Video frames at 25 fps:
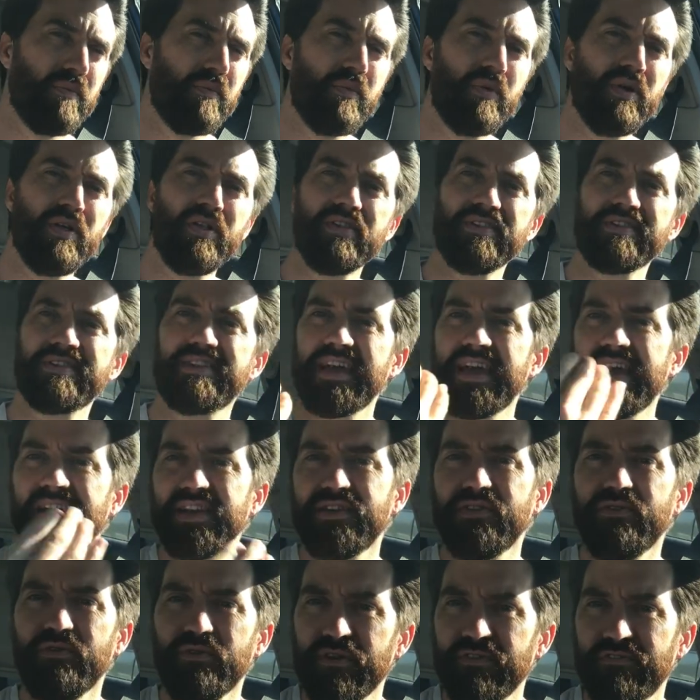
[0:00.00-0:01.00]
well, they
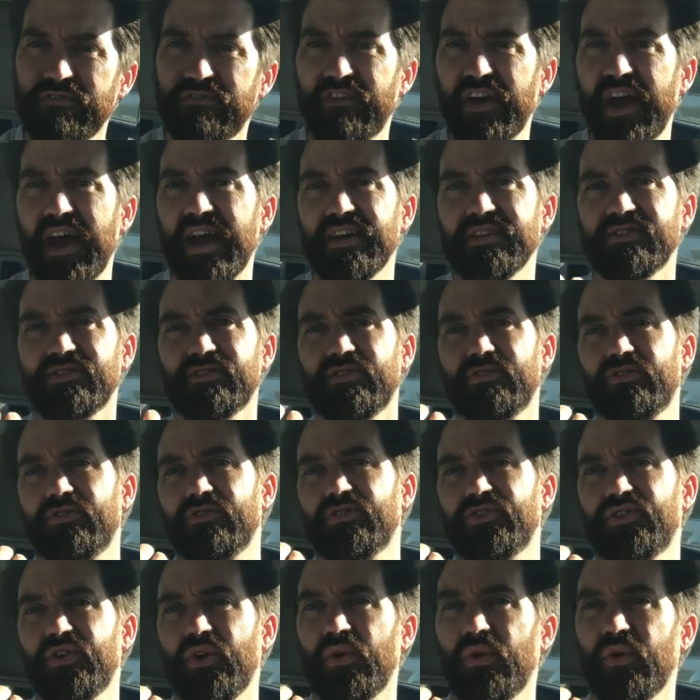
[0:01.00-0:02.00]
do it faster,
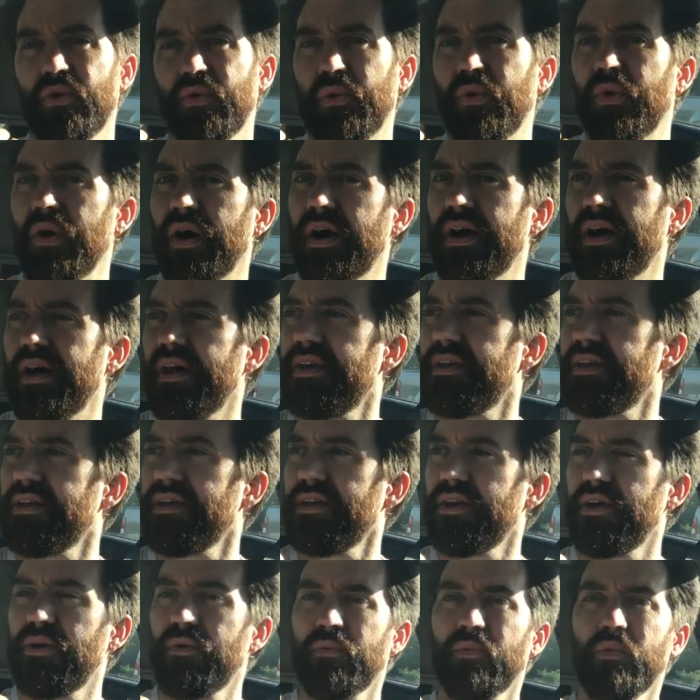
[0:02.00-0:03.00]
so,
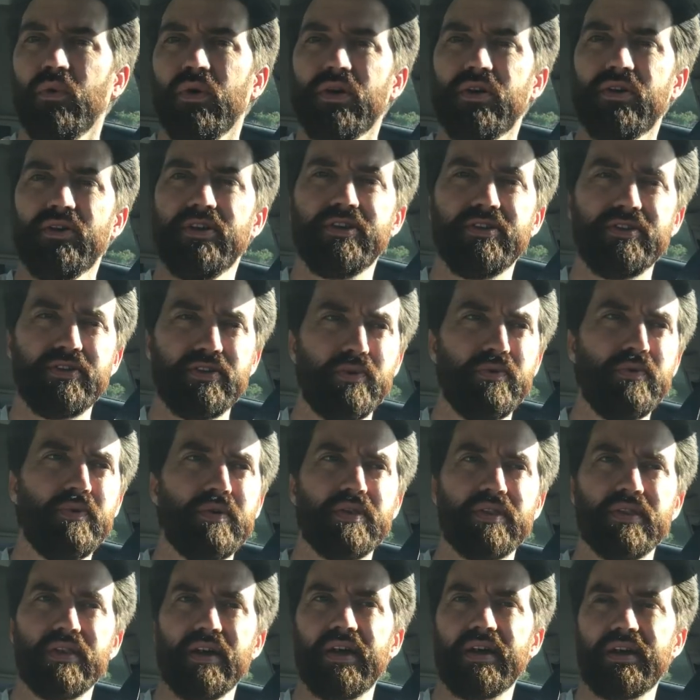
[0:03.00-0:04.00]
you know, what are you
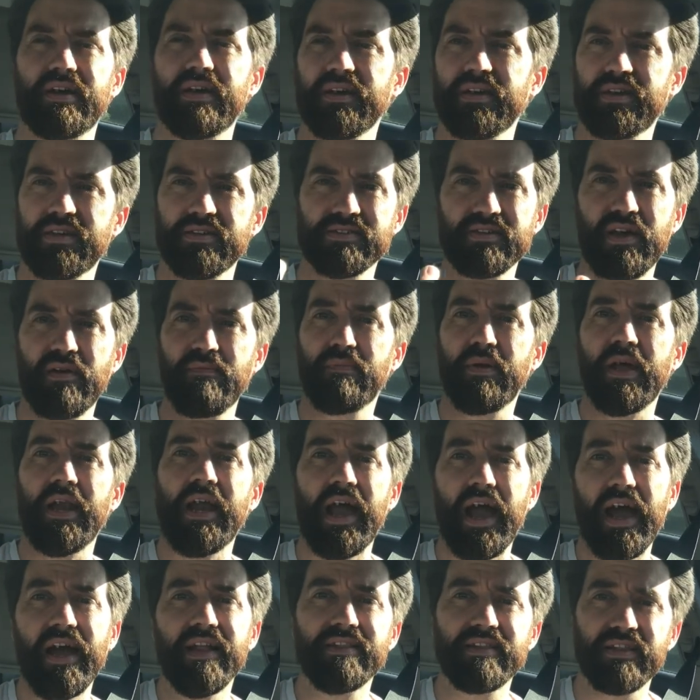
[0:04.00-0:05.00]
doing? Like, because I've been
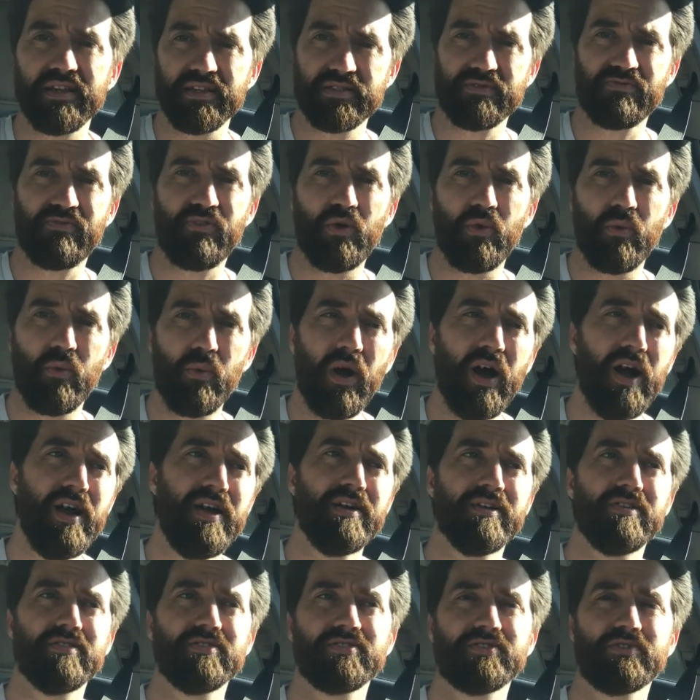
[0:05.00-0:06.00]
at this for a
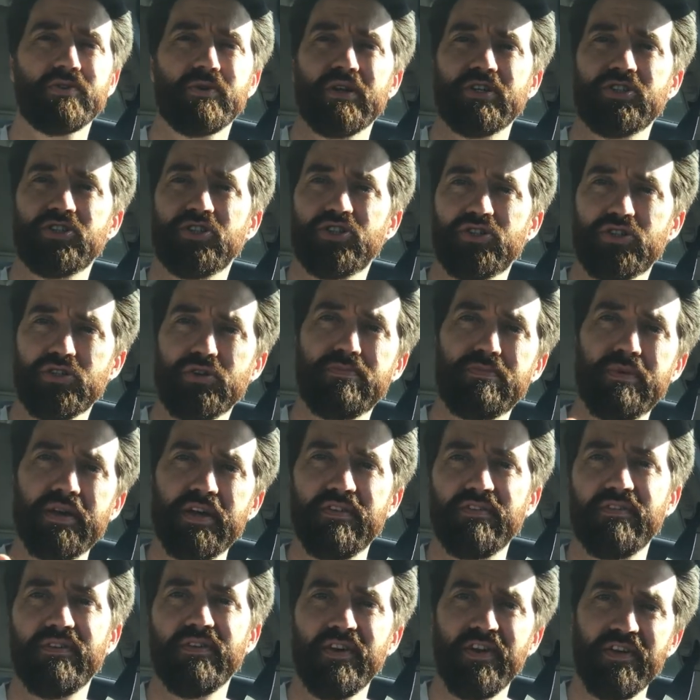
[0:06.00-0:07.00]
while, so I should
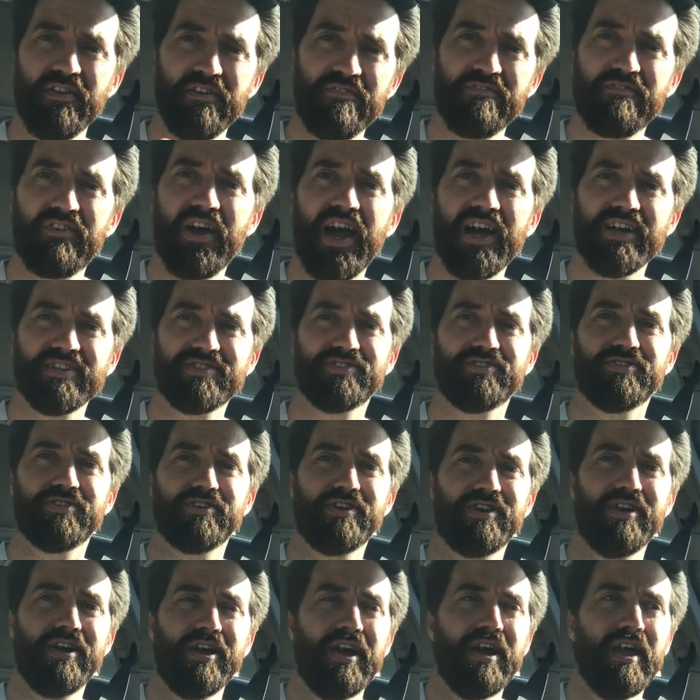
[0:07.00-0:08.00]
be faster.
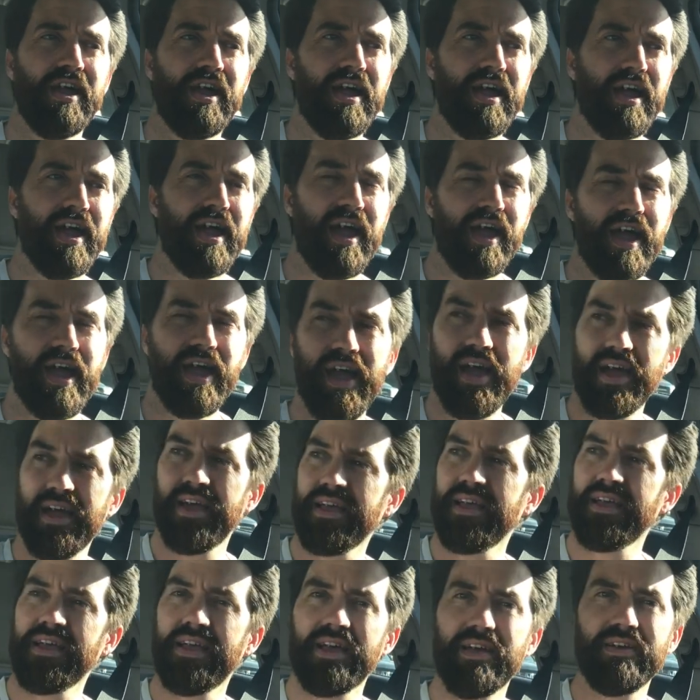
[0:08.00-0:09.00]

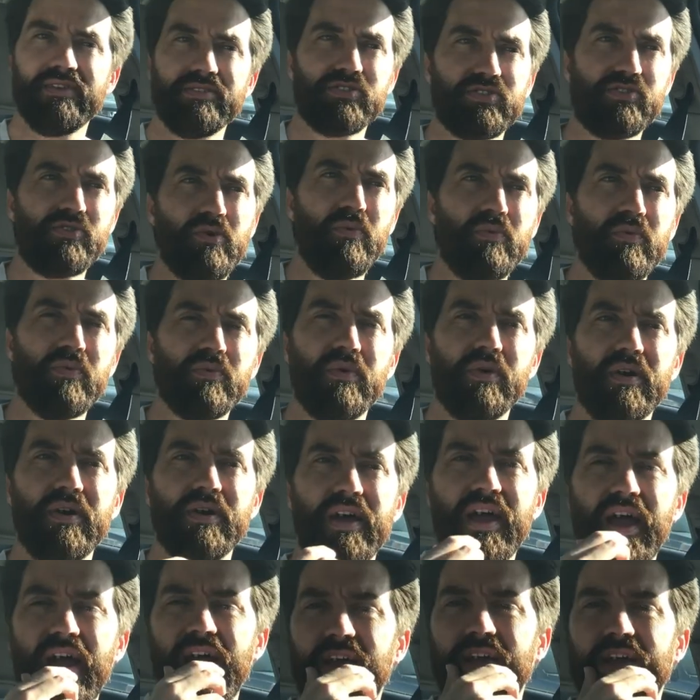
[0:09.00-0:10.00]
And so
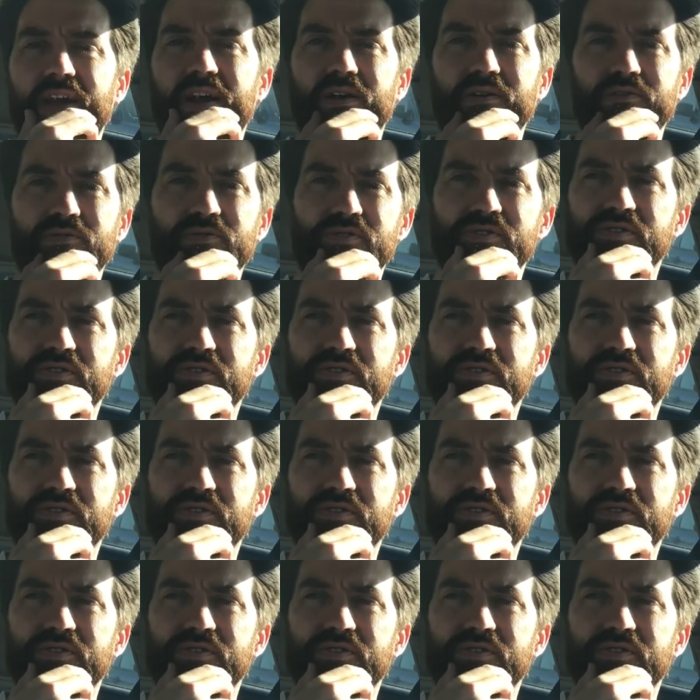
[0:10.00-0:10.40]
anyhow,